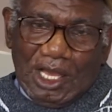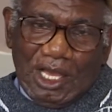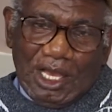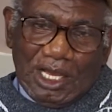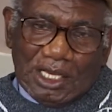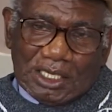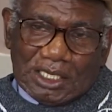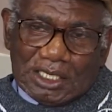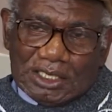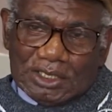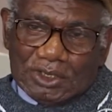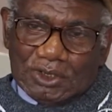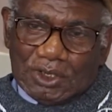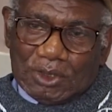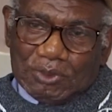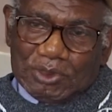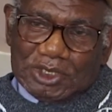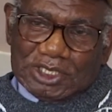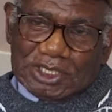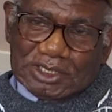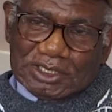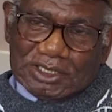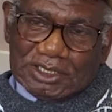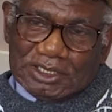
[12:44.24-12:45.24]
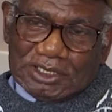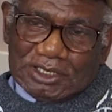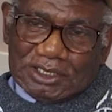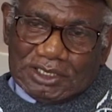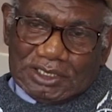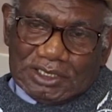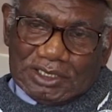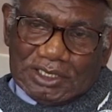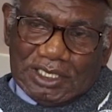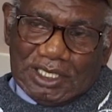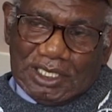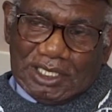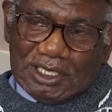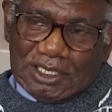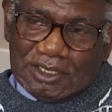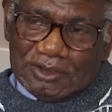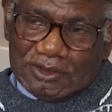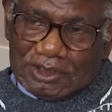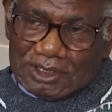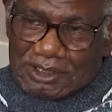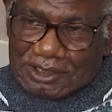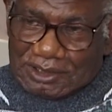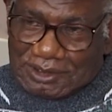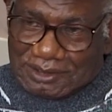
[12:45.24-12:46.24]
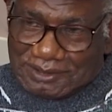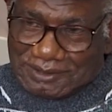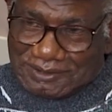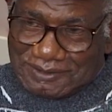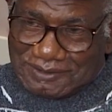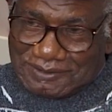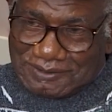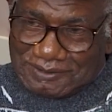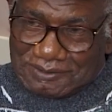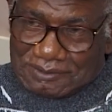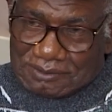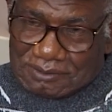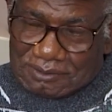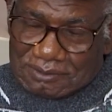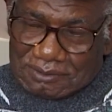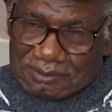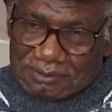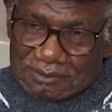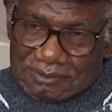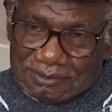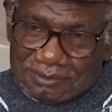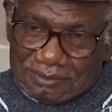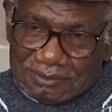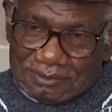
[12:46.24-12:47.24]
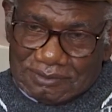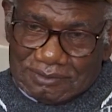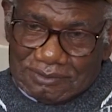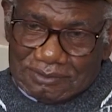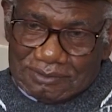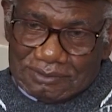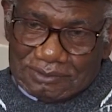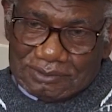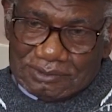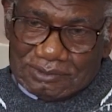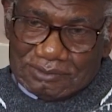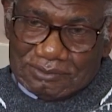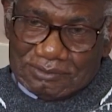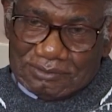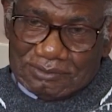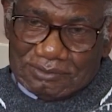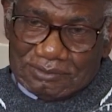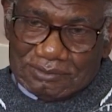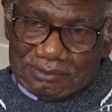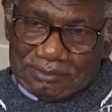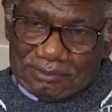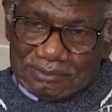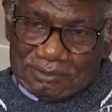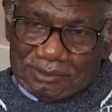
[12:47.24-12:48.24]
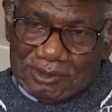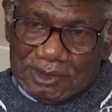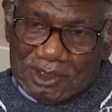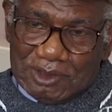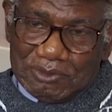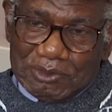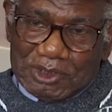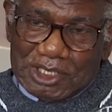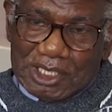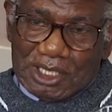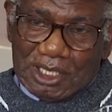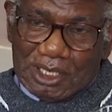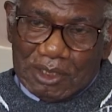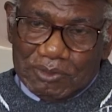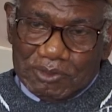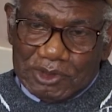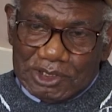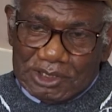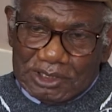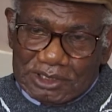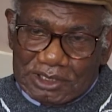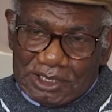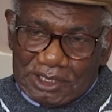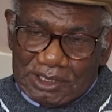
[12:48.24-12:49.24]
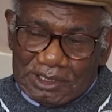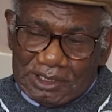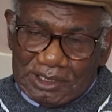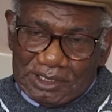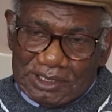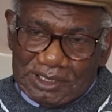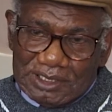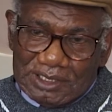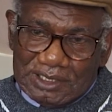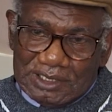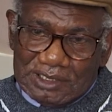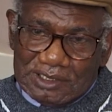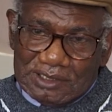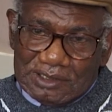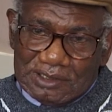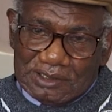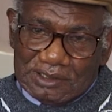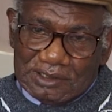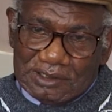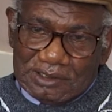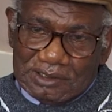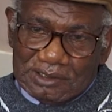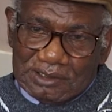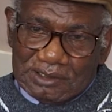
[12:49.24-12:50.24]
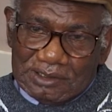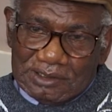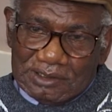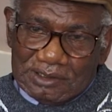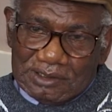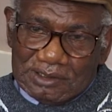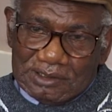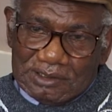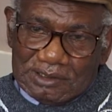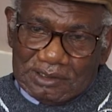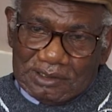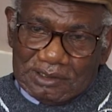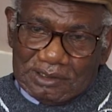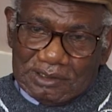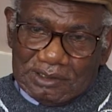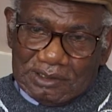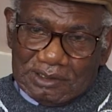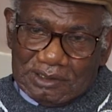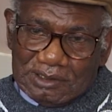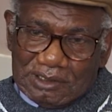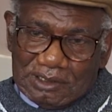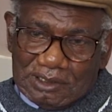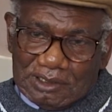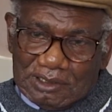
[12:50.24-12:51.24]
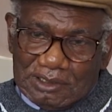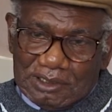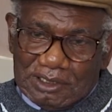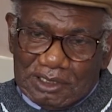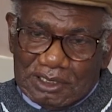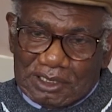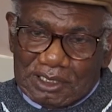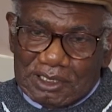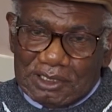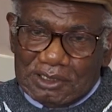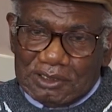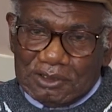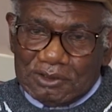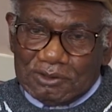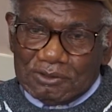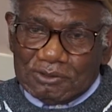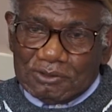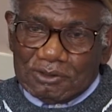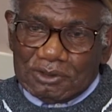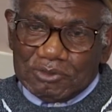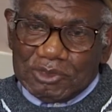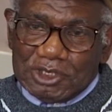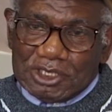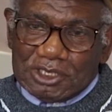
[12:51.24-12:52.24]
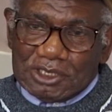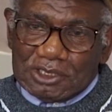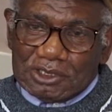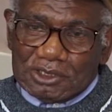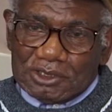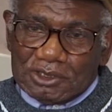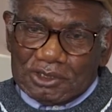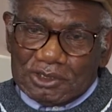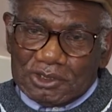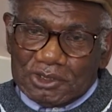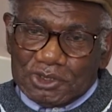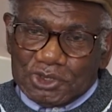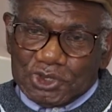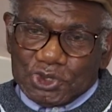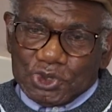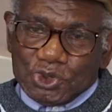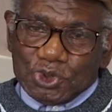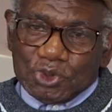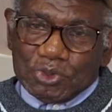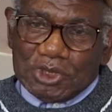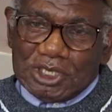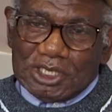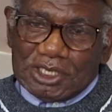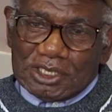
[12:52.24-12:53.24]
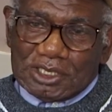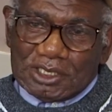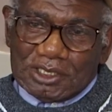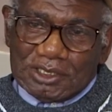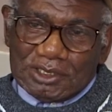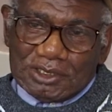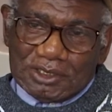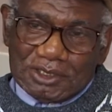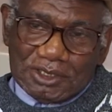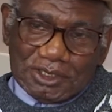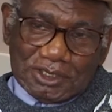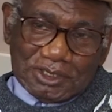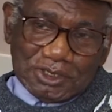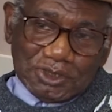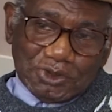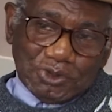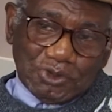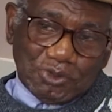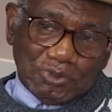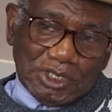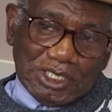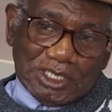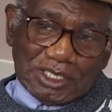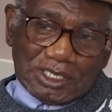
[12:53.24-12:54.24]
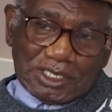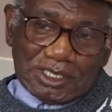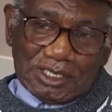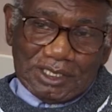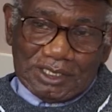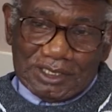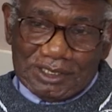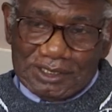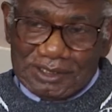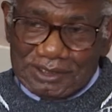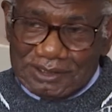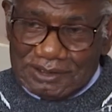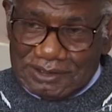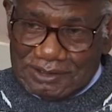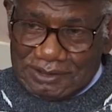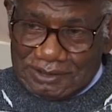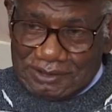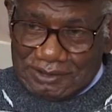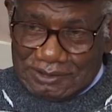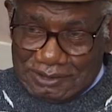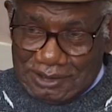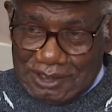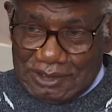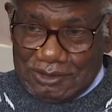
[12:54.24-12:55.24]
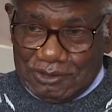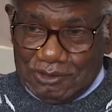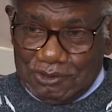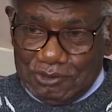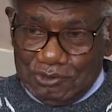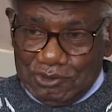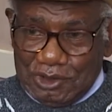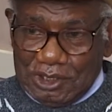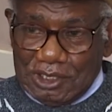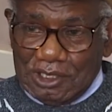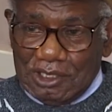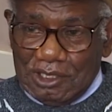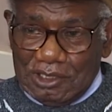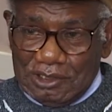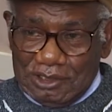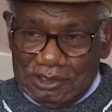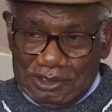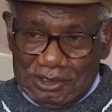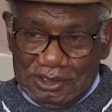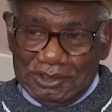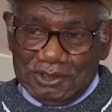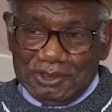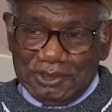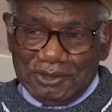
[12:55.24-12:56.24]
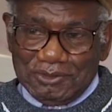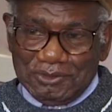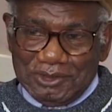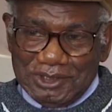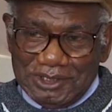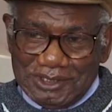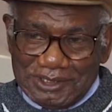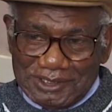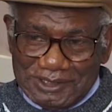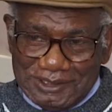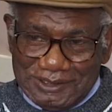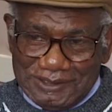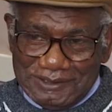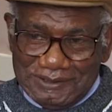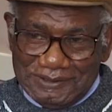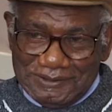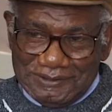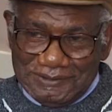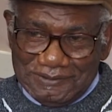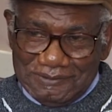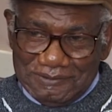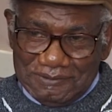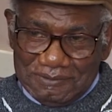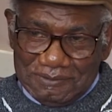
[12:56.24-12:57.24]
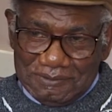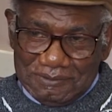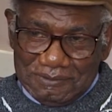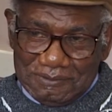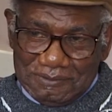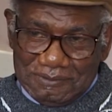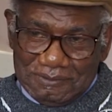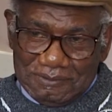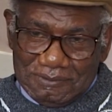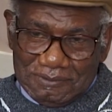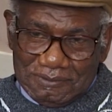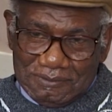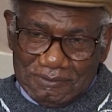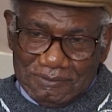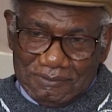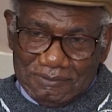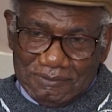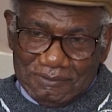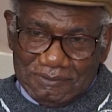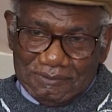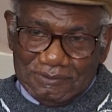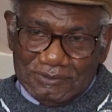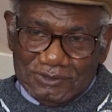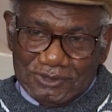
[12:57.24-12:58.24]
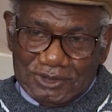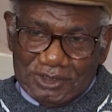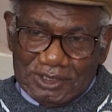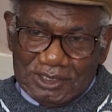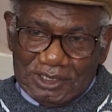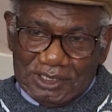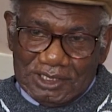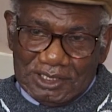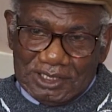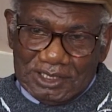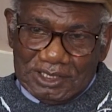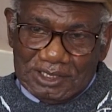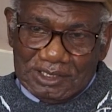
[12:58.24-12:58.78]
I can do a bit of tailoring. Mm-hmm. I'm a carpenter. Mm-hmm. And I can do a bit of shoemaking, a shoemaker. That's what we call it in Jamaica. See?